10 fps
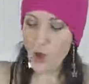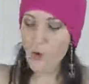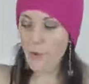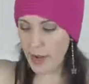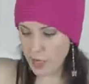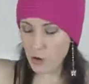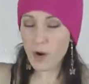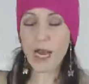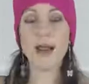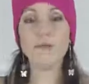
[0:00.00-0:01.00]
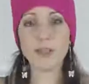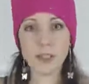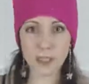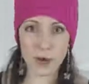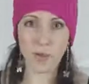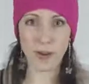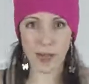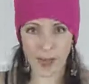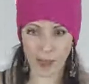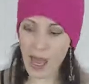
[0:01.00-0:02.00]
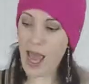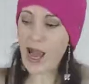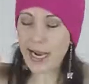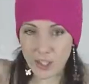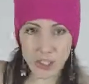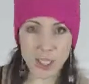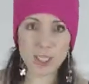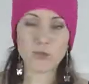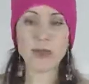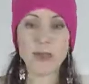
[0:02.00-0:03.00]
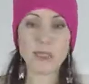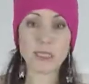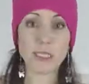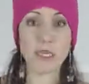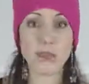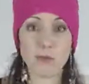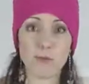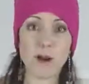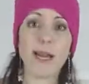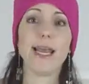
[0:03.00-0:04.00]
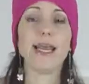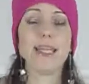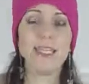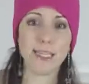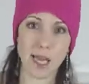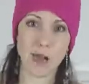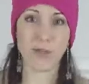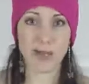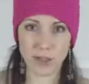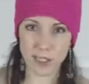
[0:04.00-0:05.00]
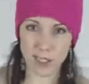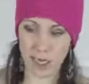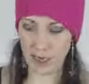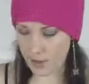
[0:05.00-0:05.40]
When you have this opening, I just want you to stick the right hand down by your side.